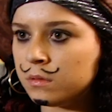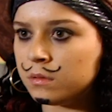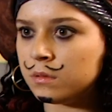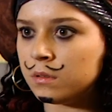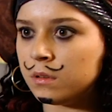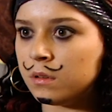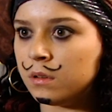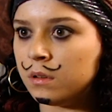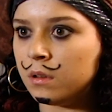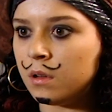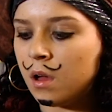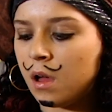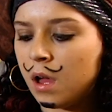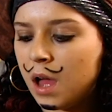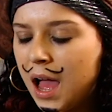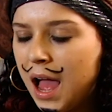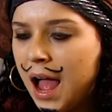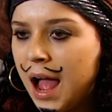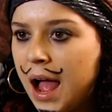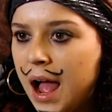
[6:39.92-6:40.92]
you
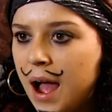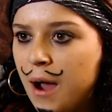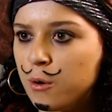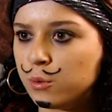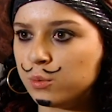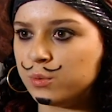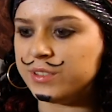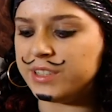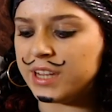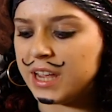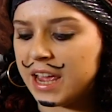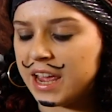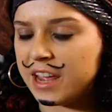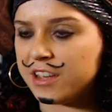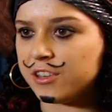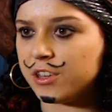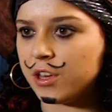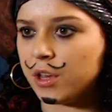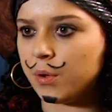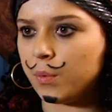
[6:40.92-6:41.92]
stole it! How
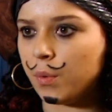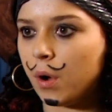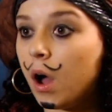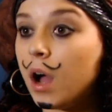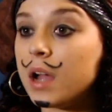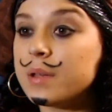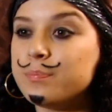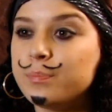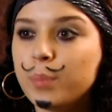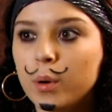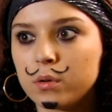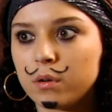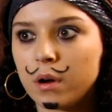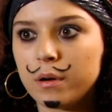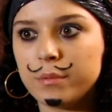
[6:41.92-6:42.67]
dare you! I